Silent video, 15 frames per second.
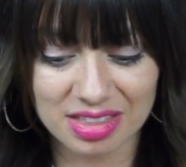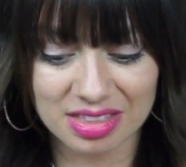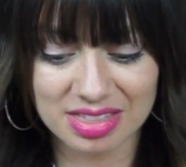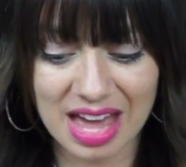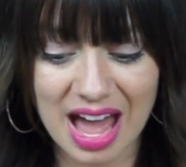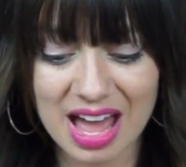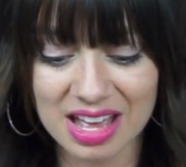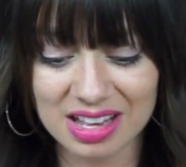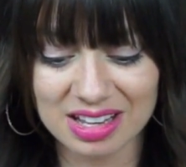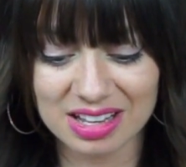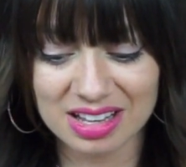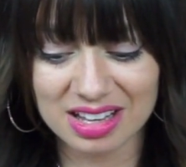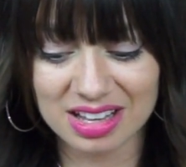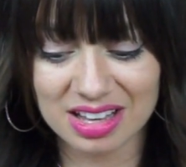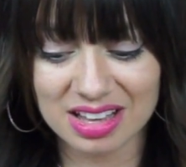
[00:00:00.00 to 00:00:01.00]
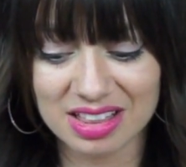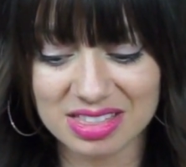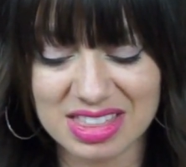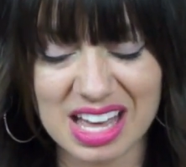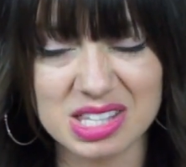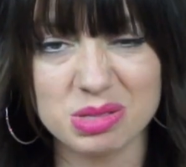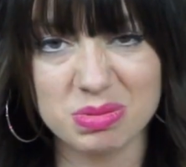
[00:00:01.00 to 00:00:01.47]

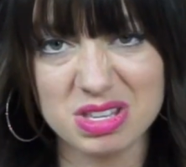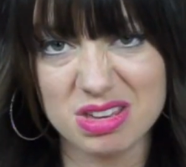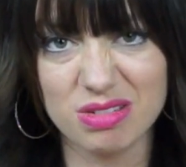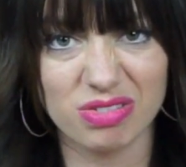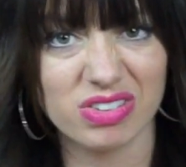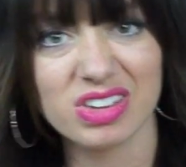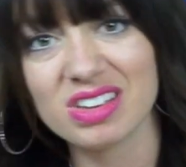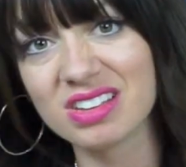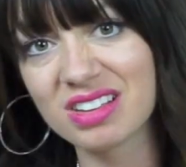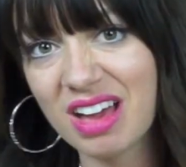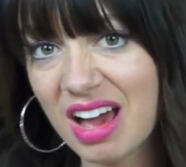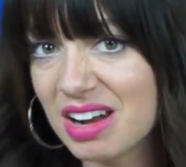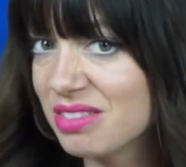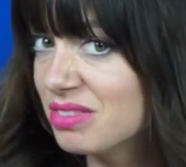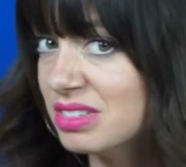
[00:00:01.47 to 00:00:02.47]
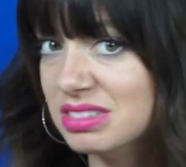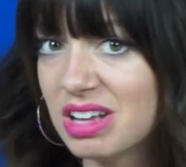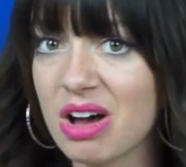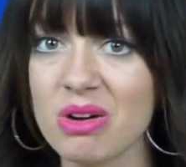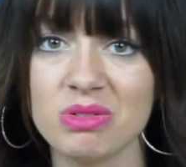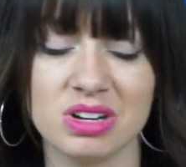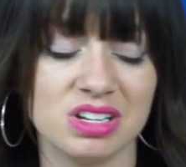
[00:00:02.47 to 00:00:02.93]
that's when you feel kind of
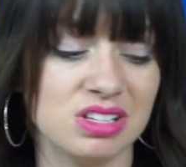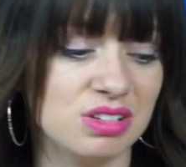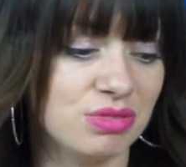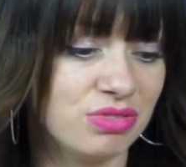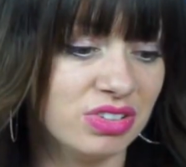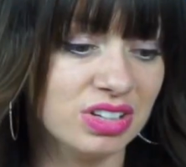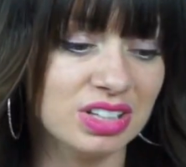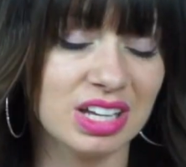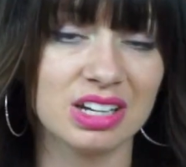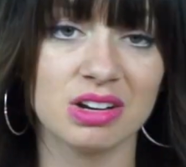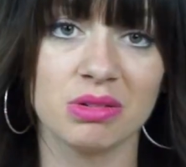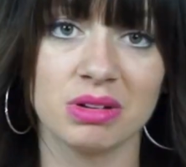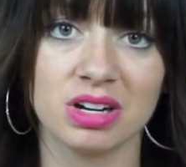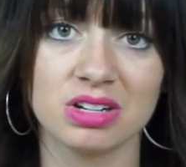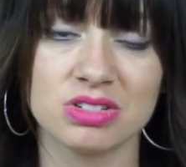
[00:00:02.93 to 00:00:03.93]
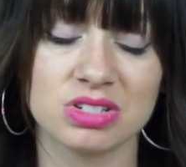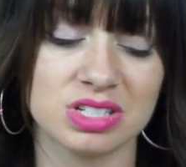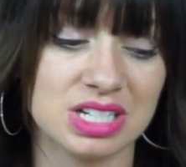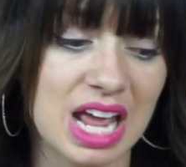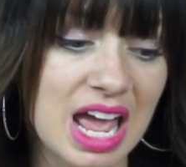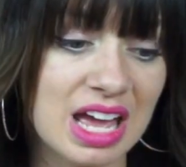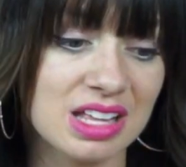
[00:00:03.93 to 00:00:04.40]
alone, and you feel like no one
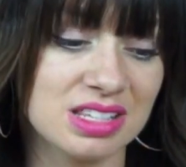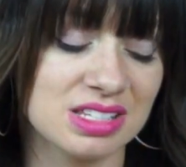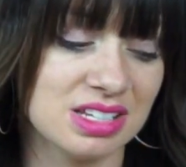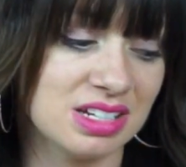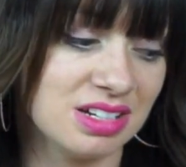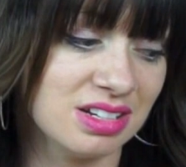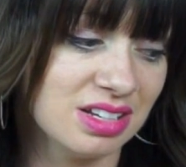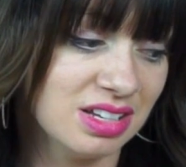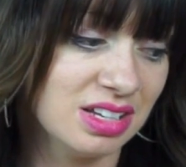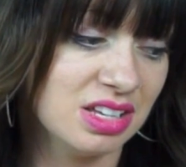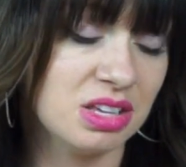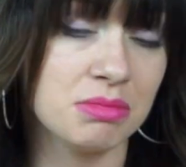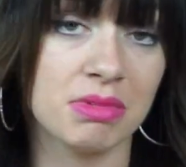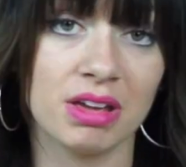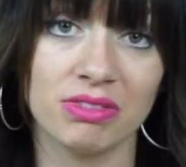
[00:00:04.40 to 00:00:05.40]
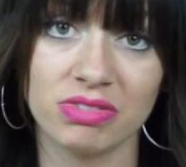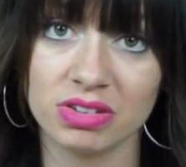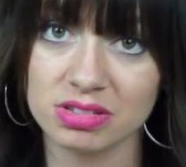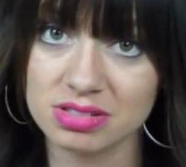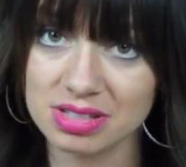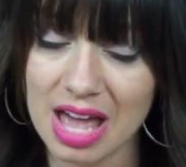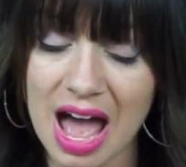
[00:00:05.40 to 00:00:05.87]
understands, and you might
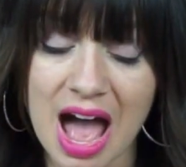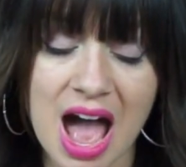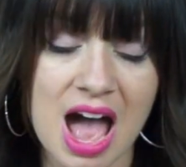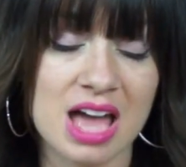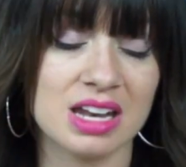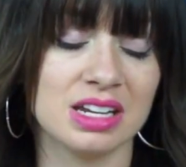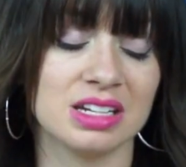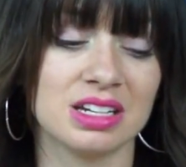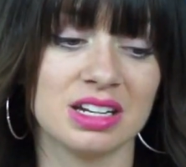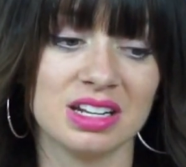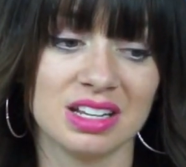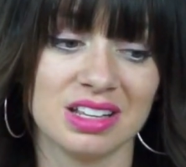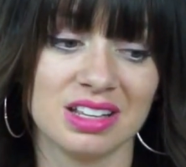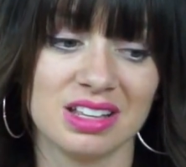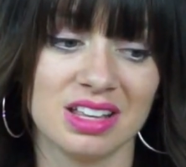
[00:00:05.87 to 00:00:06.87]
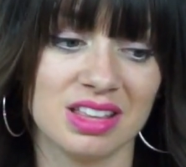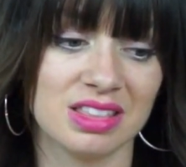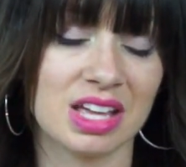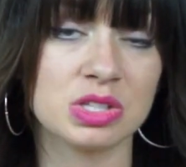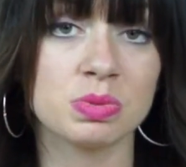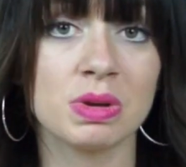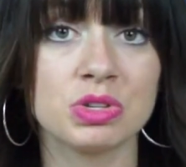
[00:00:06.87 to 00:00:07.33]
feel sad, and
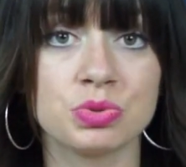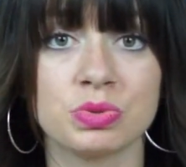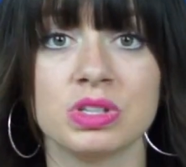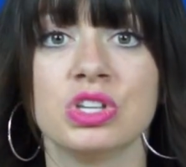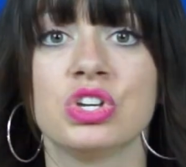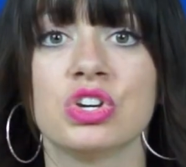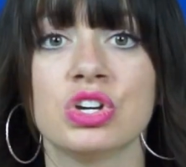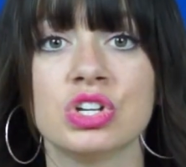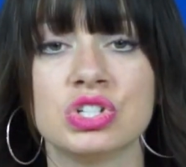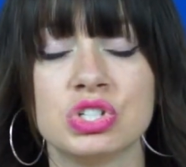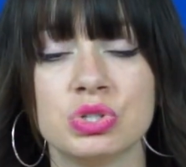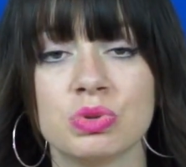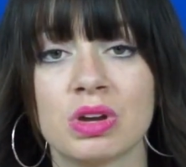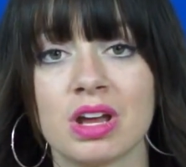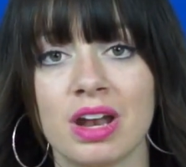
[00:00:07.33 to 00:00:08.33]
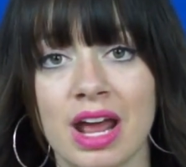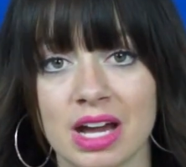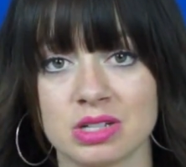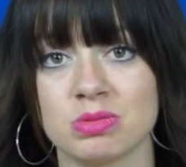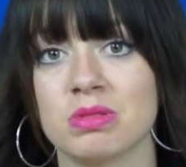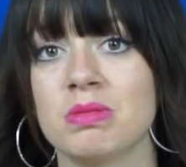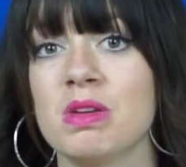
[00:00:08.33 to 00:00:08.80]
that's why it's really good to
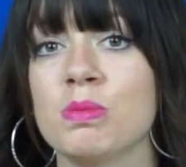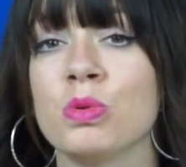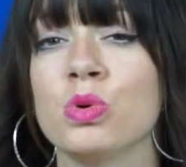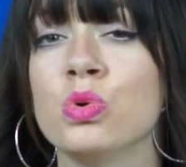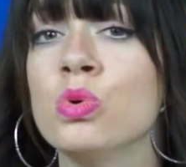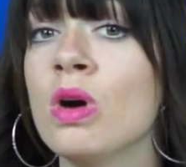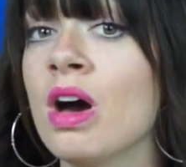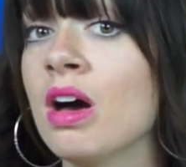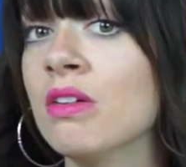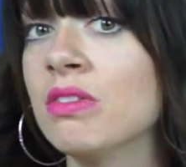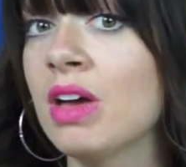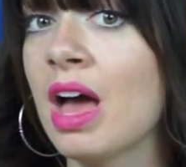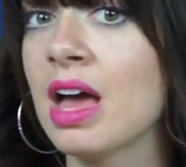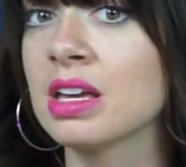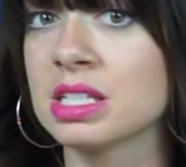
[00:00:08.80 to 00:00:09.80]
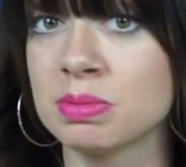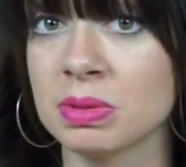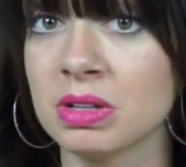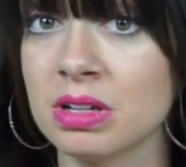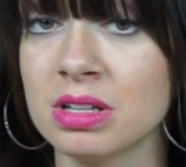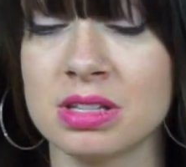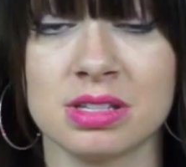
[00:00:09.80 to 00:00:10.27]
connect with people who have
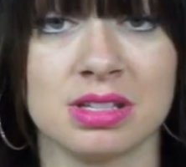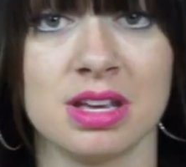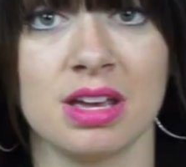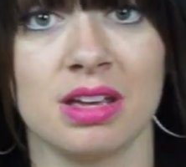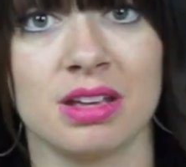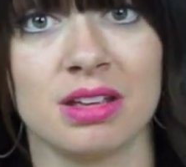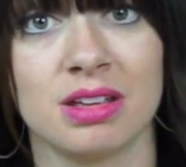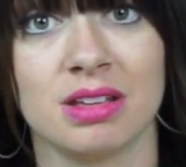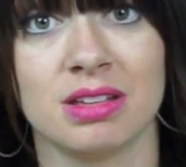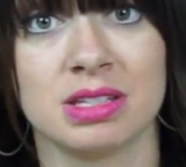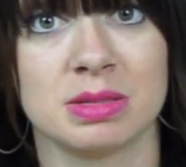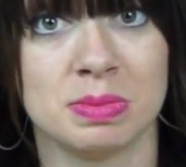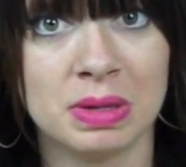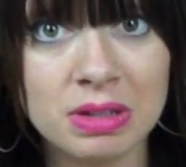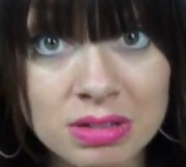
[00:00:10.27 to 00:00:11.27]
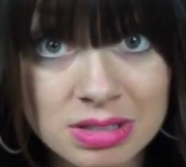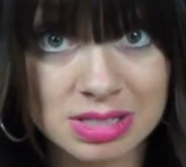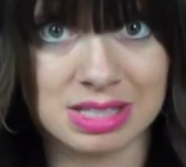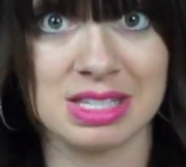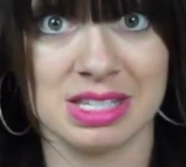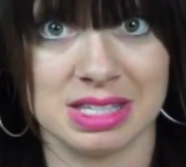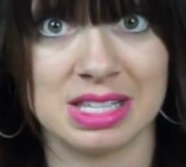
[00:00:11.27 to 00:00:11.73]
experienced
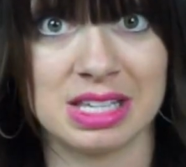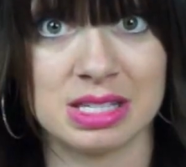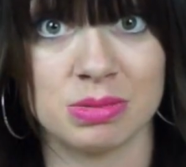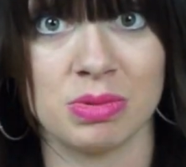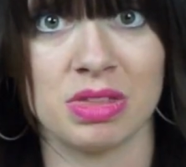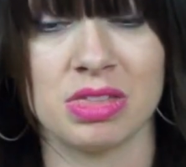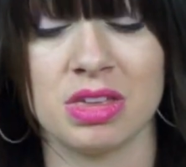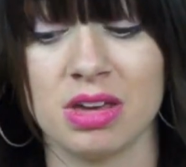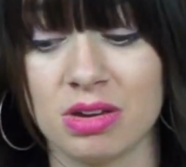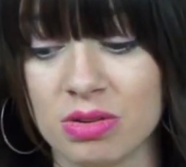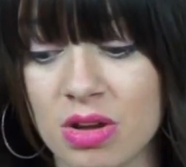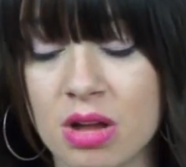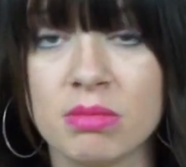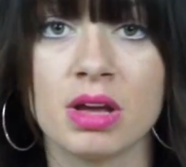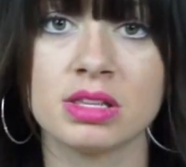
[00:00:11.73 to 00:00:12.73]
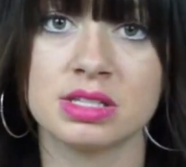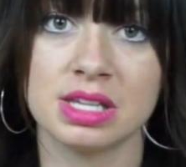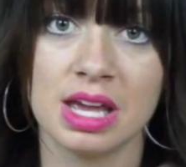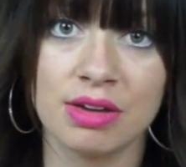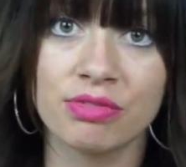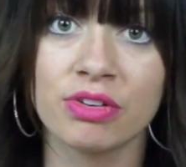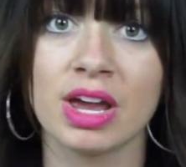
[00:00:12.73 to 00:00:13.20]
these things with you. Not
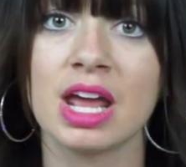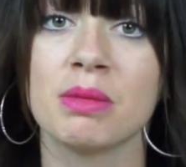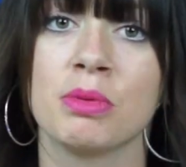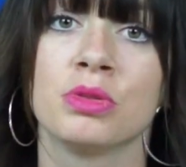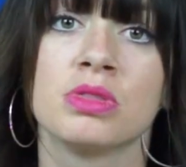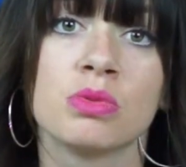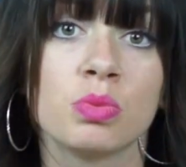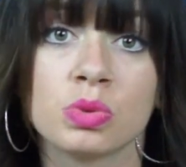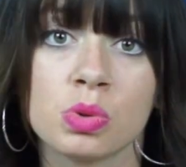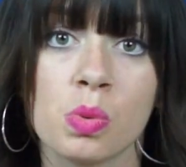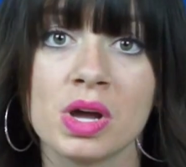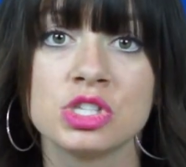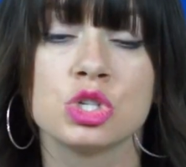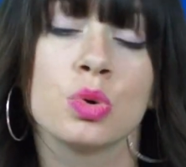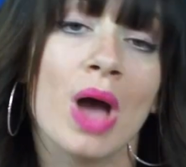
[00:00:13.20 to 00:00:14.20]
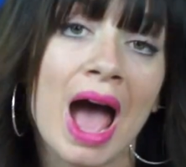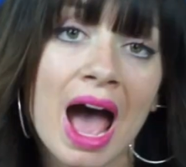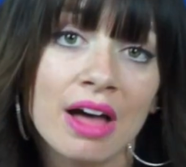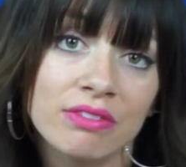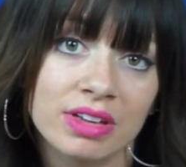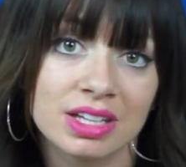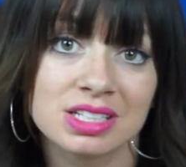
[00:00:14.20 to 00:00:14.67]
saying forget about the ones who
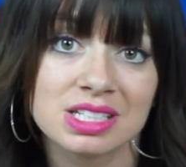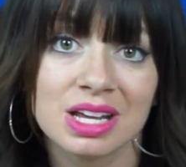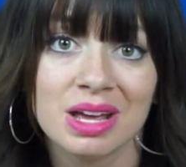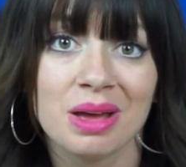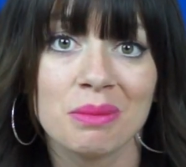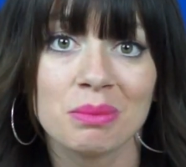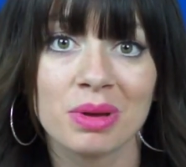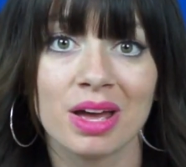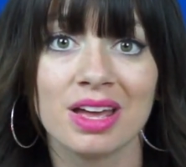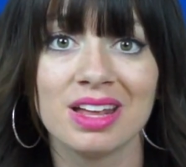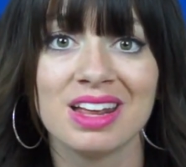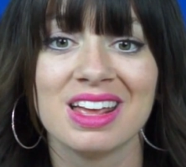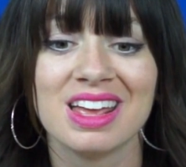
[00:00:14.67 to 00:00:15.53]
haven't, but